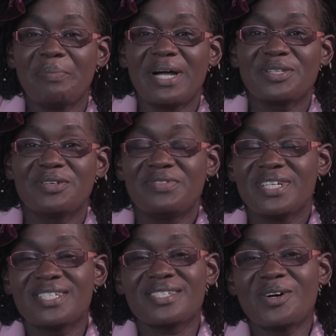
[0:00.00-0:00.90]
part of
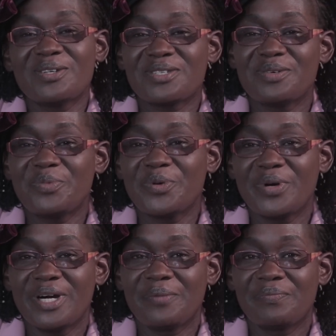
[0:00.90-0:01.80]
this awesome
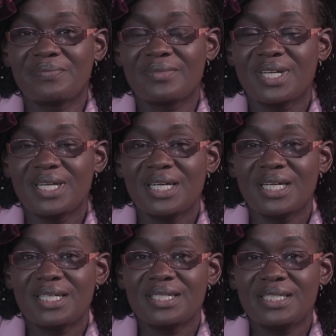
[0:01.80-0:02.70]
program.
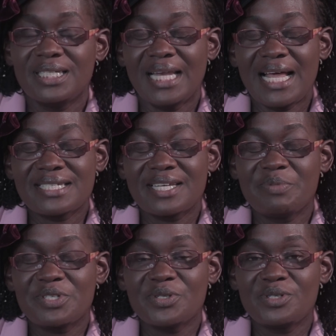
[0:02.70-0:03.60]
In the last
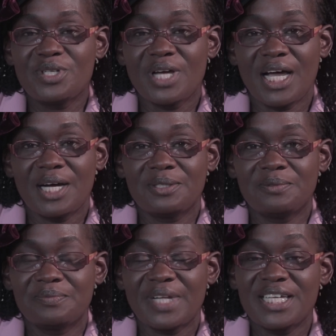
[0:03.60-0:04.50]
episode,
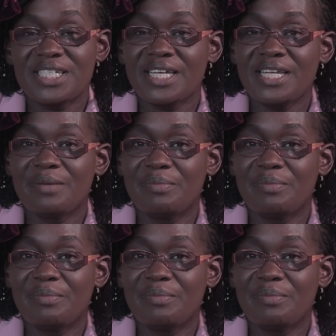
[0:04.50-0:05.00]
I shared